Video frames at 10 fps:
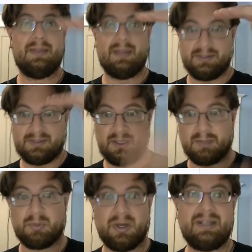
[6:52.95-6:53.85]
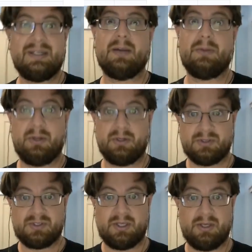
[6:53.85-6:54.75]
they'll see the breakdown that you're
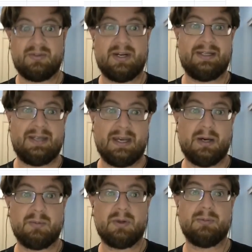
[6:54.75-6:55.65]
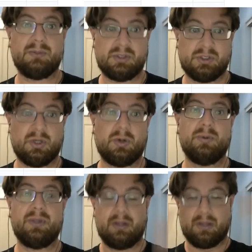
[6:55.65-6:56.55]
seeing right now, where it would show
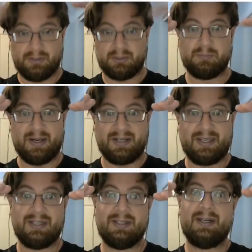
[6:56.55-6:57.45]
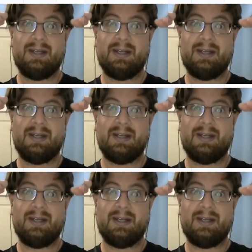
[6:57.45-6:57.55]
the knowledge bucket